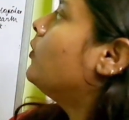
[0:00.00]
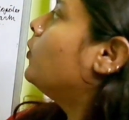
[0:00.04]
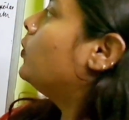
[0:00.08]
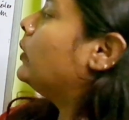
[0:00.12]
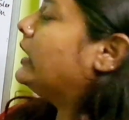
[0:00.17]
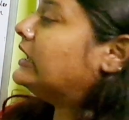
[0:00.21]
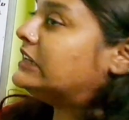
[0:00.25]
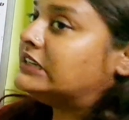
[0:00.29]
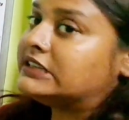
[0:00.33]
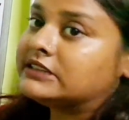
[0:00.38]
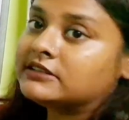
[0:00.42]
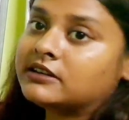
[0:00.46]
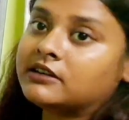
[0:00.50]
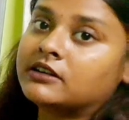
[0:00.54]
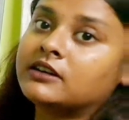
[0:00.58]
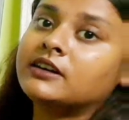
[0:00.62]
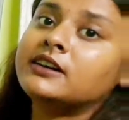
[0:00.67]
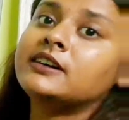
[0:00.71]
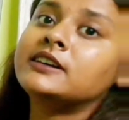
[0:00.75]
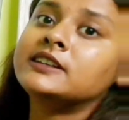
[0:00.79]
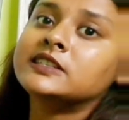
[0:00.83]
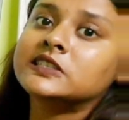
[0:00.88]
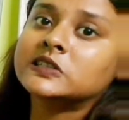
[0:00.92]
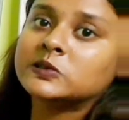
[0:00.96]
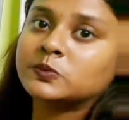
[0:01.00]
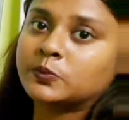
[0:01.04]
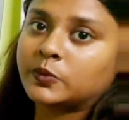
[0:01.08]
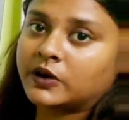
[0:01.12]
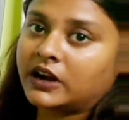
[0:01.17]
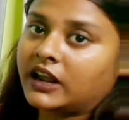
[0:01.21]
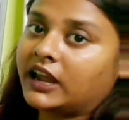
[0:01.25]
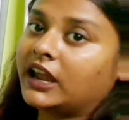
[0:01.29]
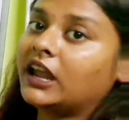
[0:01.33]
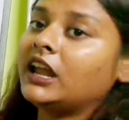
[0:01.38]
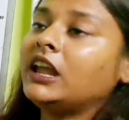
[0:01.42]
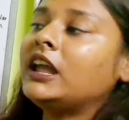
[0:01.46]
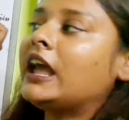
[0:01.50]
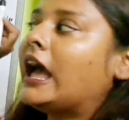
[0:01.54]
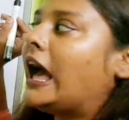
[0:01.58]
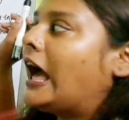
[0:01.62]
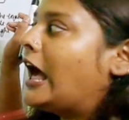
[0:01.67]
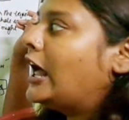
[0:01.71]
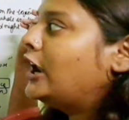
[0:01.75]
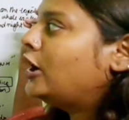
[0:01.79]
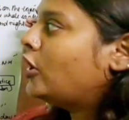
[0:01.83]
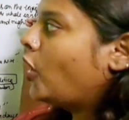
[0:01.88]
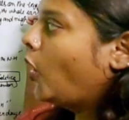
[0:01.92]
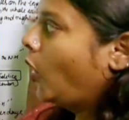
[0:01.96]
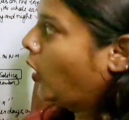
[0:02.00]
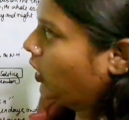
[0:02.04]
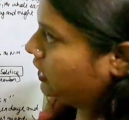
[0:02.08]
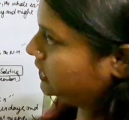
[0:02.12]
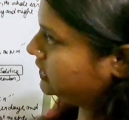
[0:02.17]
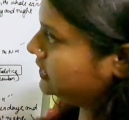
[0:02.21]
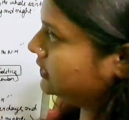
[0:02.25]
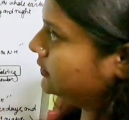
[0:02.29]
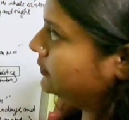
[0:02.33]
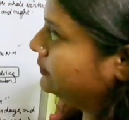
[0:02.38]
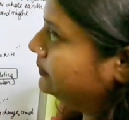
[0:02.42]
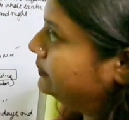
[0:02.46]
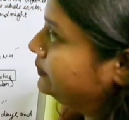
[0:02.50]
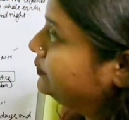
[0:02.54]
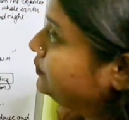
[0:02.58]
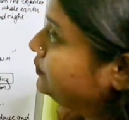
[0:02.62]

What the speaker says: winter, spring and autumn.